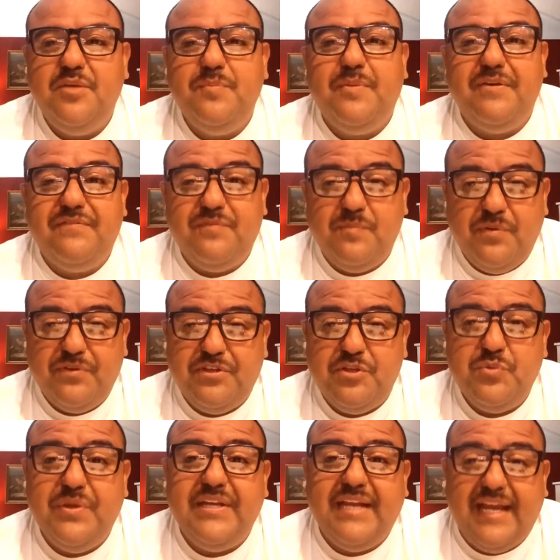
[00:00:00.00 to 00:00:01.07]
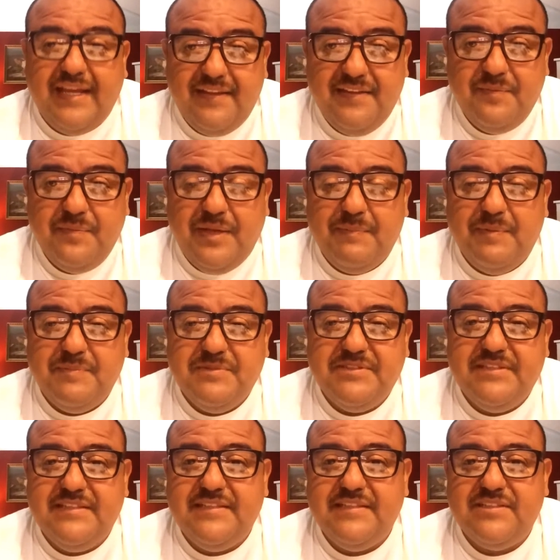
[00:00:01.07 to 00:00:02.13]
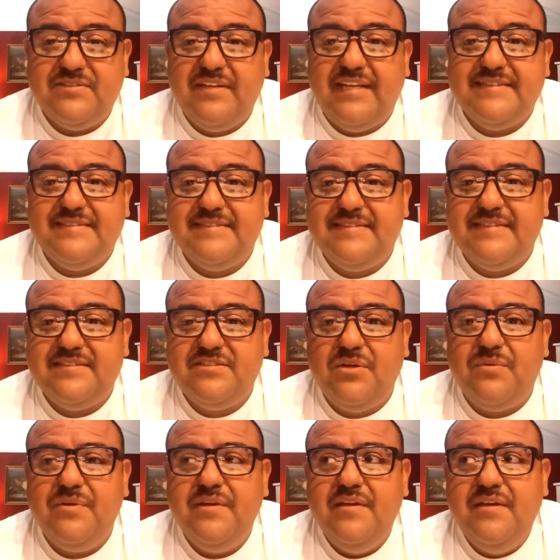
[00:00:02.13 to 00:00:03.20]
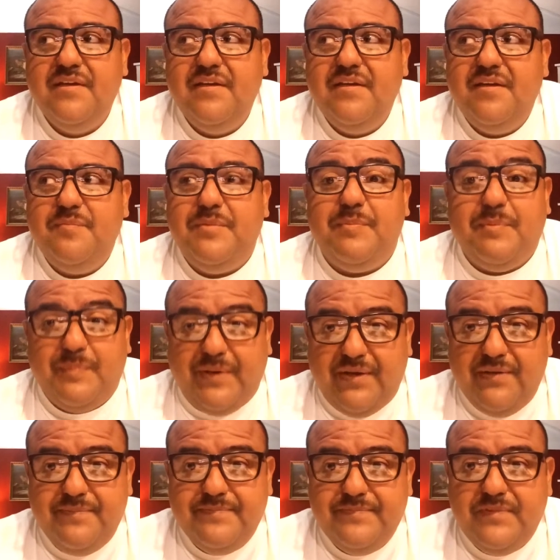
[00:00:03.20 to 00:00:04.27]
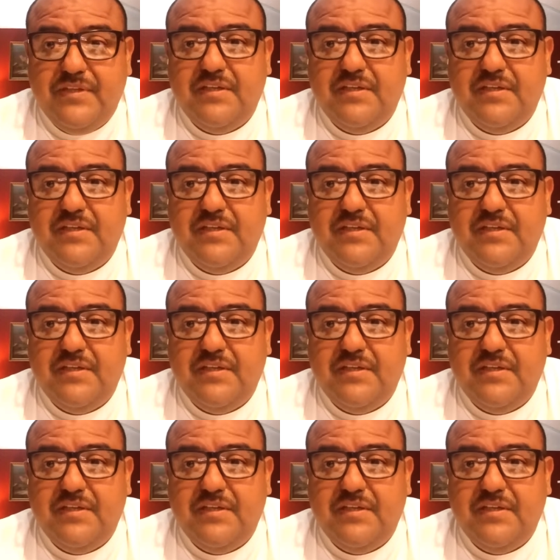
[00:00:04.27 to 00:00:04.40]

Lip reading: you pay for both the TWIC and the MMC initial licensing, so be prepared.